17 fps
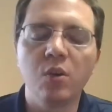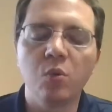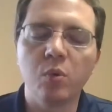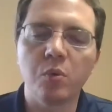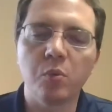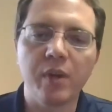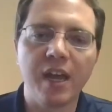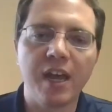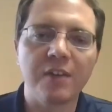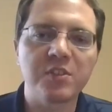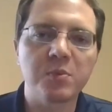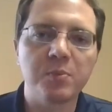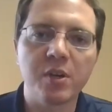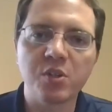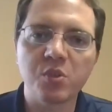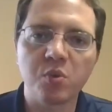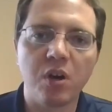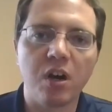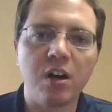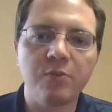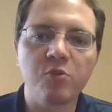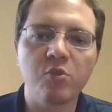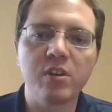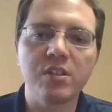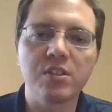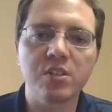When we have special
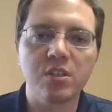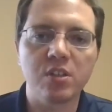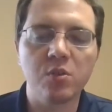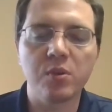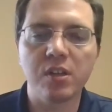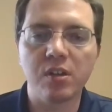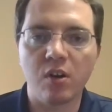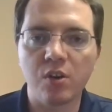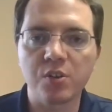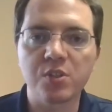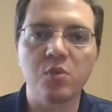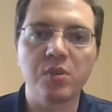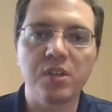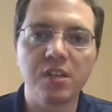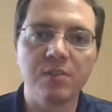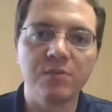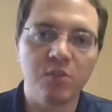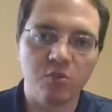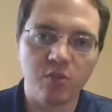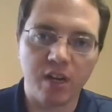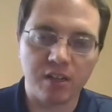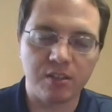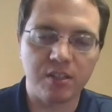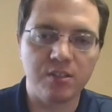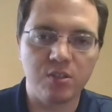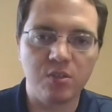offerings, you can also give
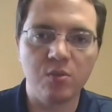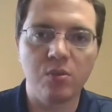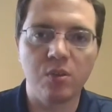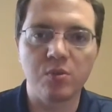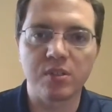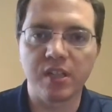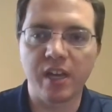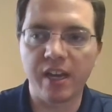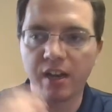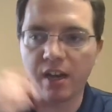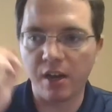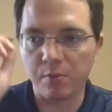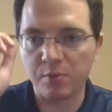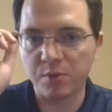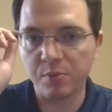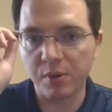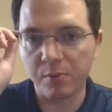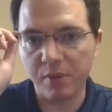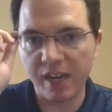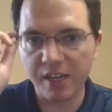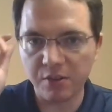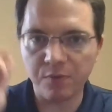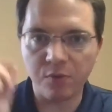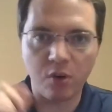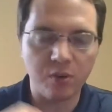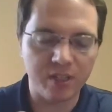directly to those line items, but by
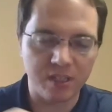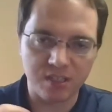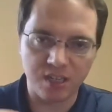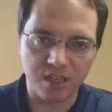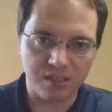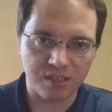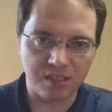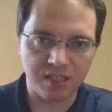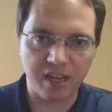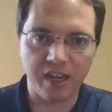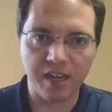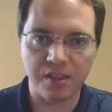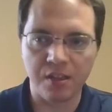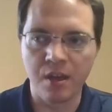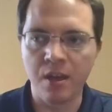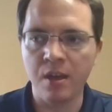default, it's set to tithe.